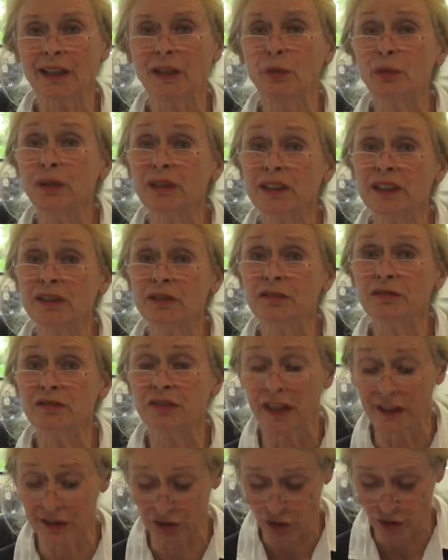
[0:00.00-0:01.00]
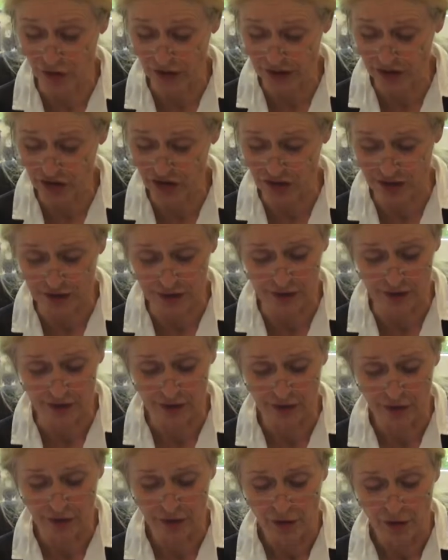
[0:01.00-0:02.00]
we need to find strategies
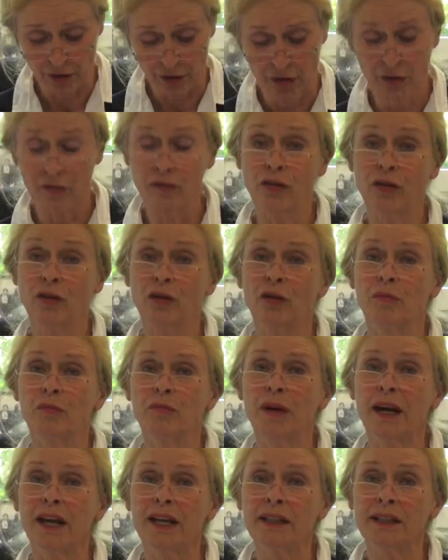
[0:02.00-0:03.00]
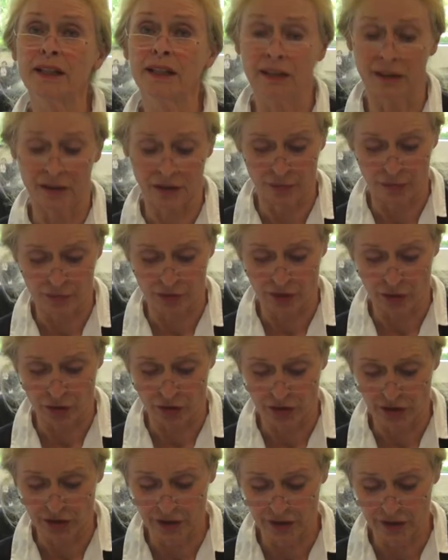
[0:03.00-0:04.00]
for combining
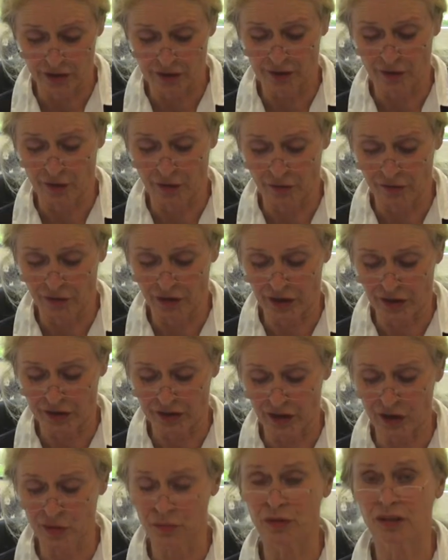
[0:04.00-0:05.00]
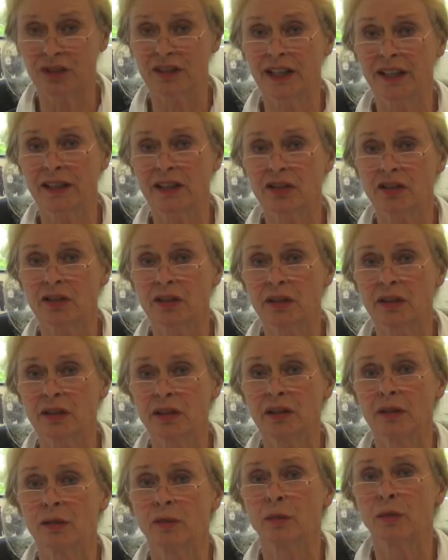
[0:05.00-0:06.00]
approaches of heritage
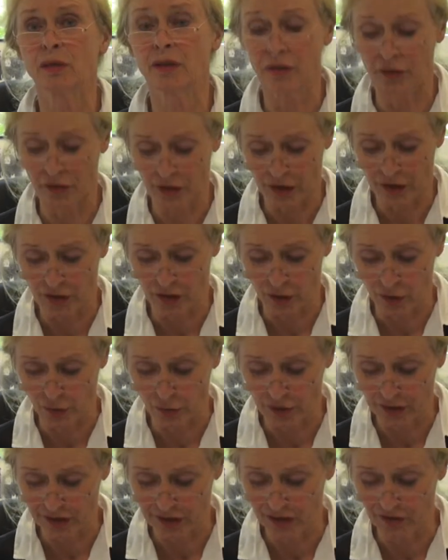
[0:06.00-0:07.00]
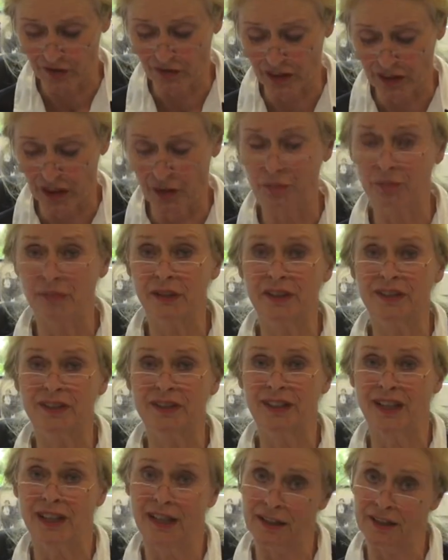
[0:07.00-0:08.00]
protection with human development
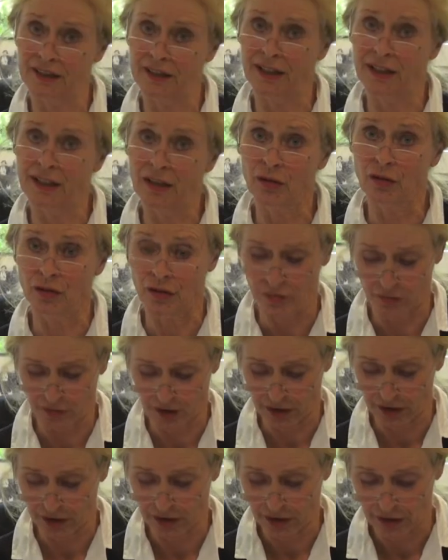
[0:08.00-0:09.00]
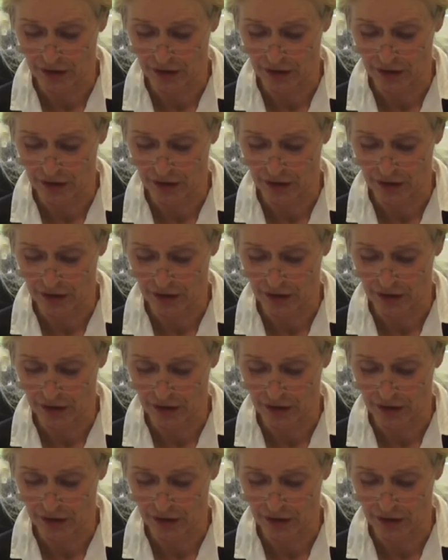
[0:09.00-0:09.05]
and economy.